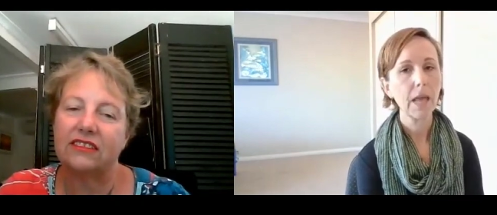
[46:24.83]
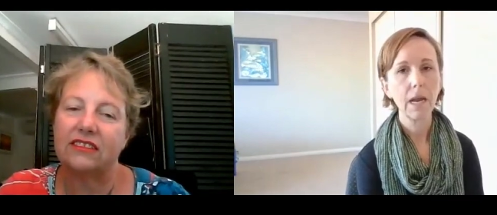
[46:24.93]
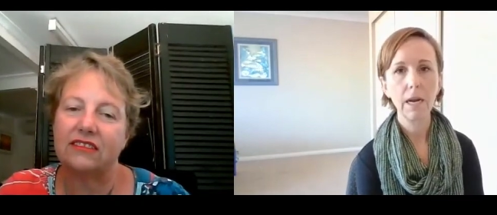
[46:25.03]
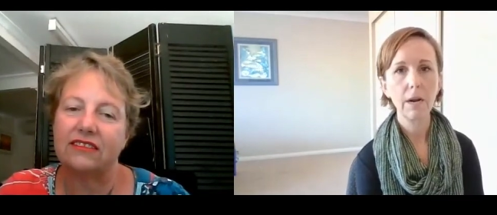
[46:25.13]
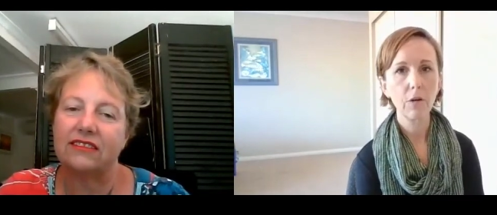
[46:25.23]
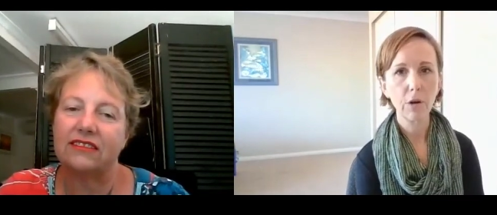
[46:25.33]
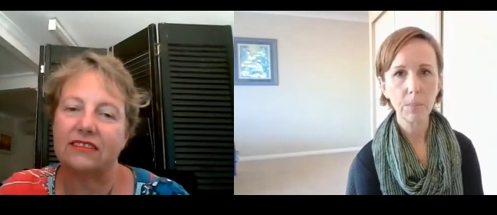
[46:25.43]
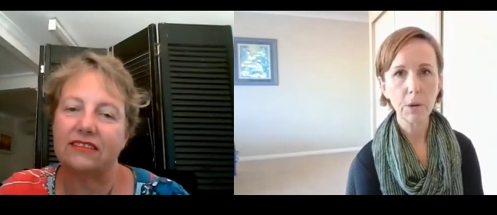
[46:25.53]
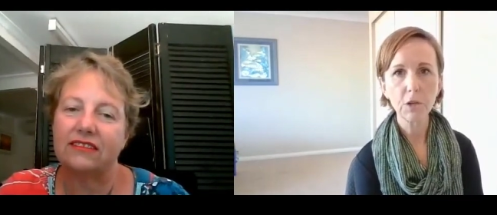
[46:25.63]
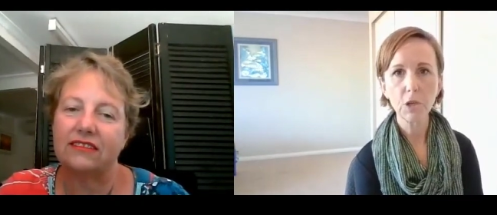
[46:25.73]
Speaker 1: near on
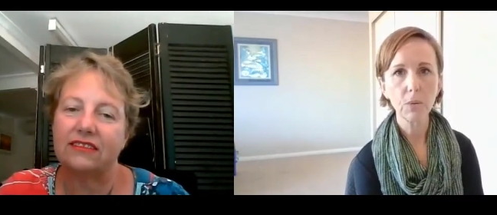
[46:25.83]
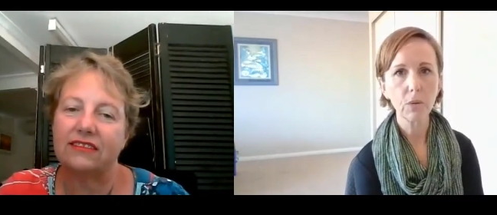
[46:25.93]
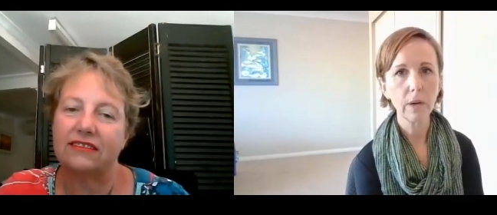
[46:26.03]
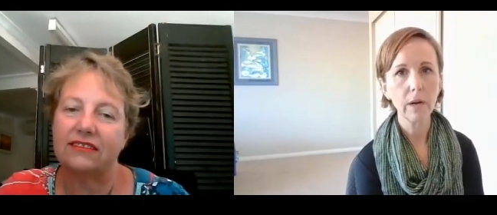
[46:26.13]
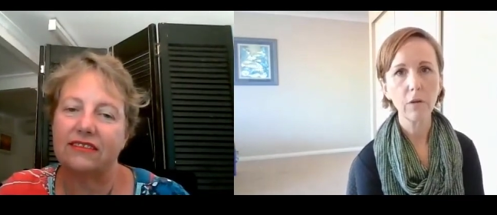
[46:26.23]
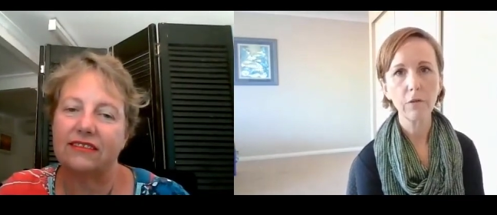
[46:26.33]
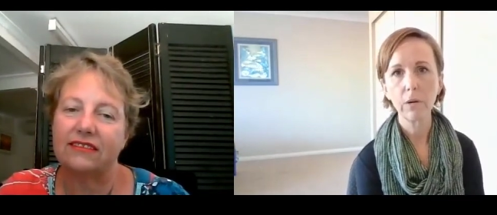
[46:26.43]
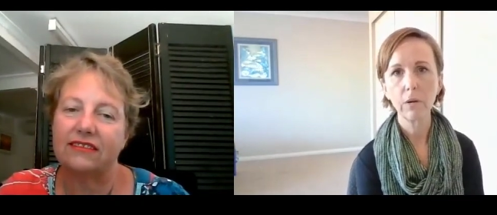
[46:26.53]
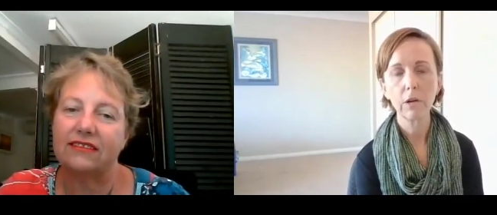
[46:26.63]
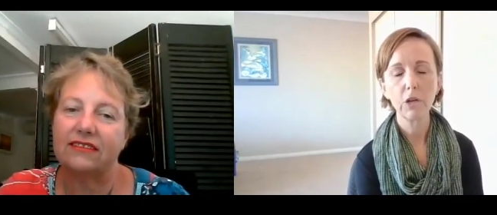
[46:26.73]
impossible and
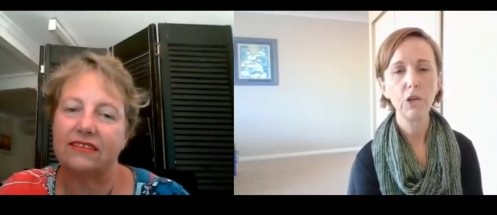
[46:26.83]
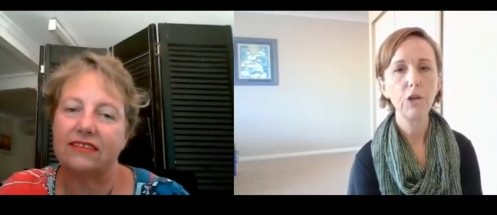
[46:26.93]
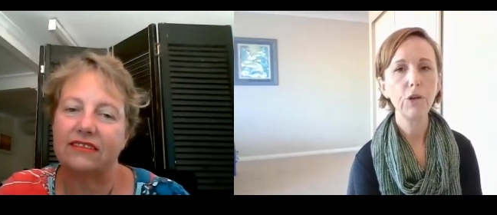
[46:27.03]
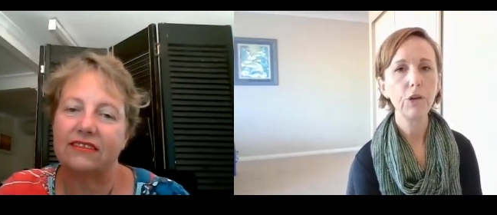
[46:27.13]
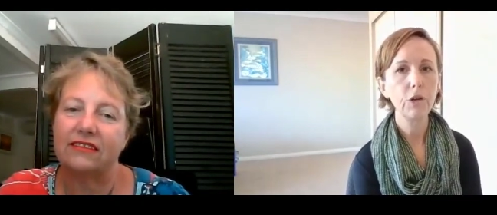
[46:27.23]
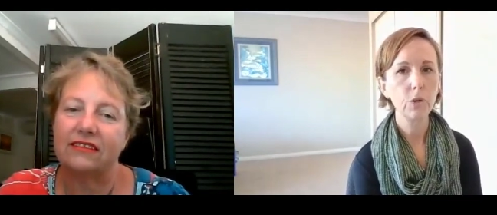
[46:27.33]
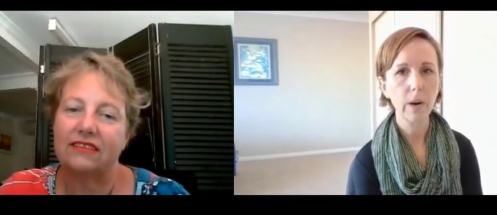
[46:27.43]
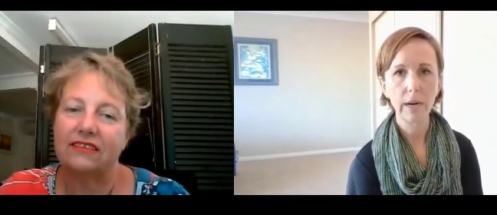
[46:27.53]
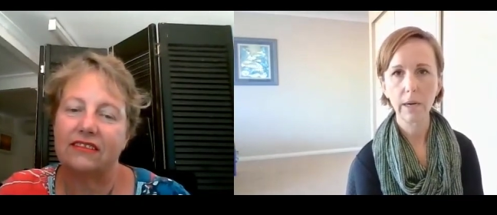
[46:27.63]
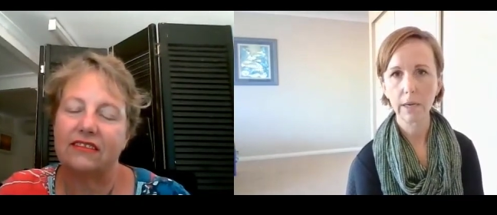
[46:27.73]
often huge
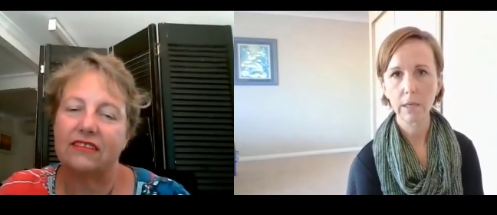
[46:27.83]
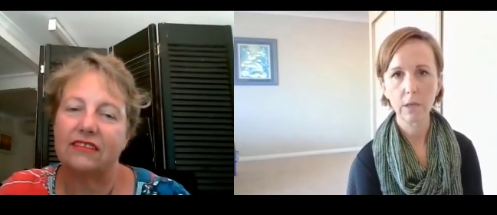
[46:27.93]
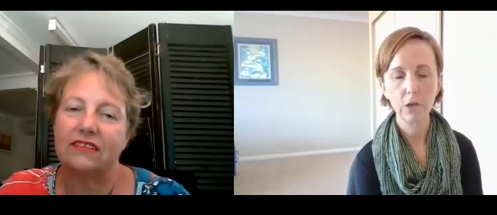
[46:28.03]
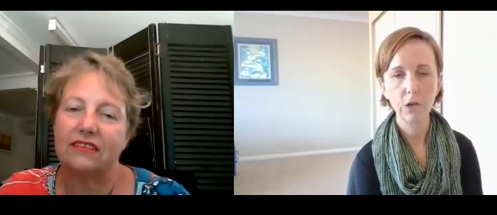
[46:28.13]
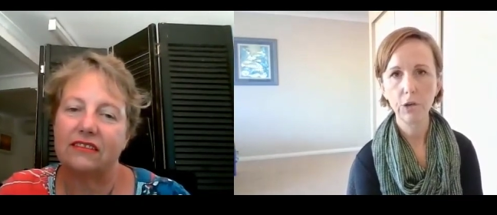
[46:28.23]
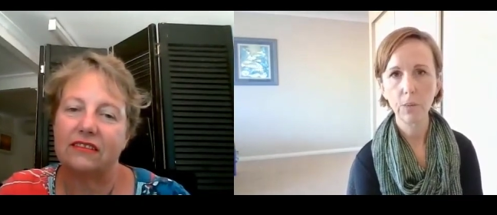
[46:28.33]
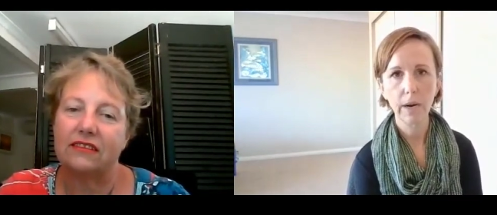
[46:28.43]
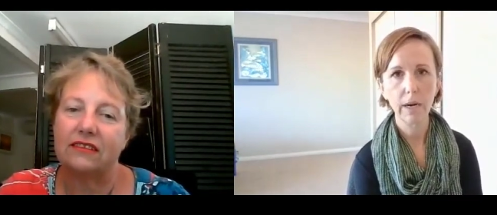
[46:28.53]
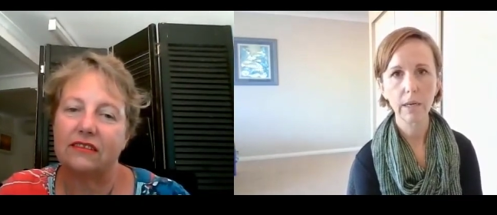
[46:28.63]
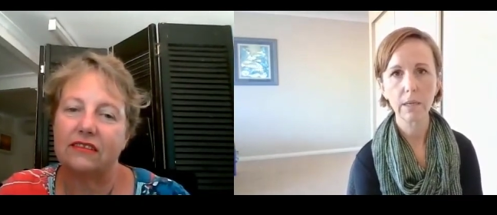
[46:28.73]
waiting lists, huge
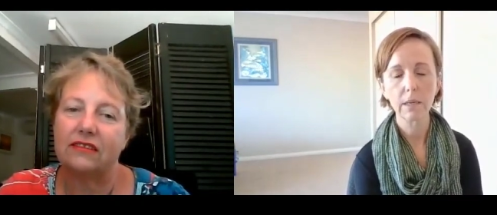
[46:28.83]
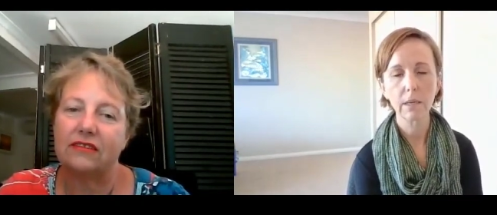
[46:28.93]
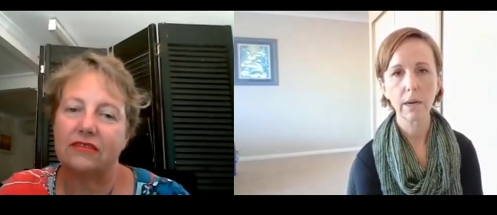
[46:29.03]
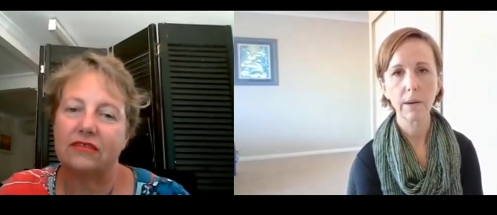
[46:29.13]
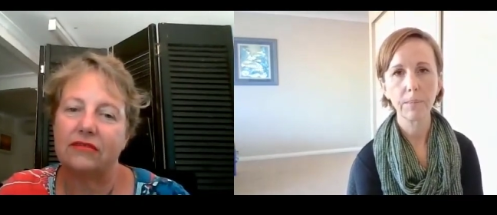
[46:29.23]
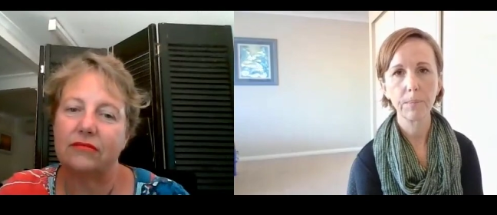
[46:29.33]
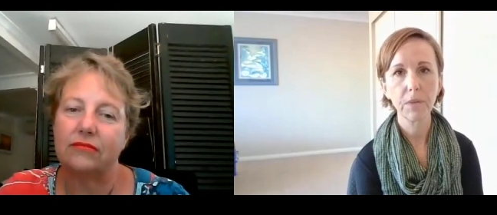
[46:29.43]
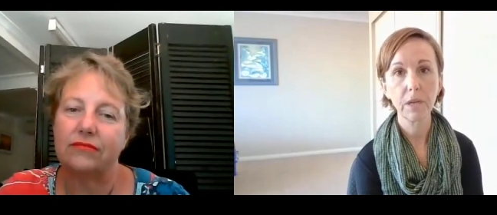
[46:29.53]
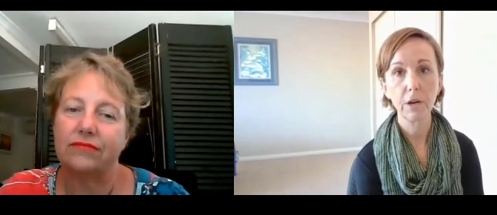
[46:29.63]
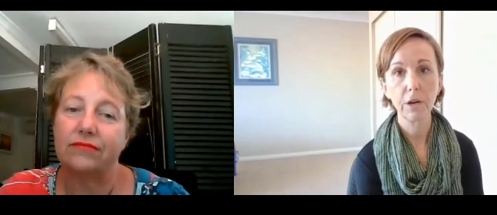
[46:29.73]
waiting lists, um,
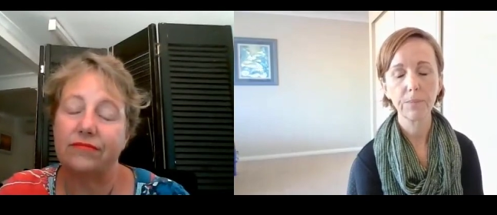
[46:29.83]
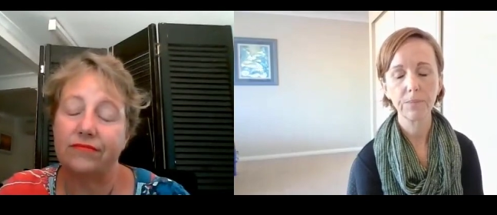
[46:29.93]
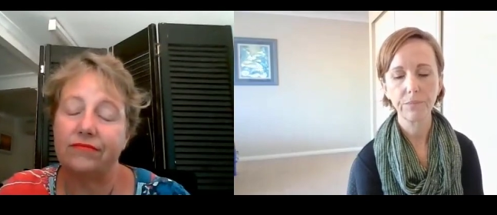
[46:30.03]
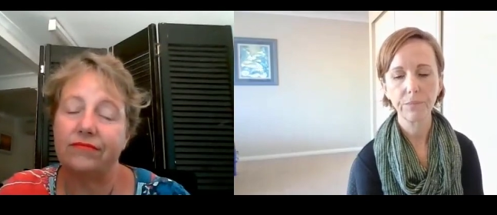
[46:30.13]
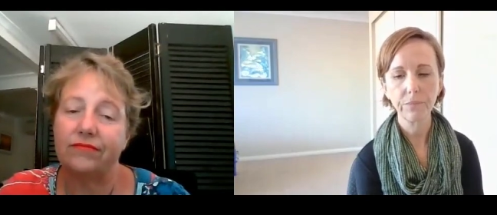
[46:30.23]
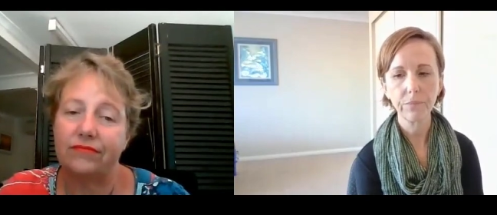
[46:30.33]
you know. Mm-hmm.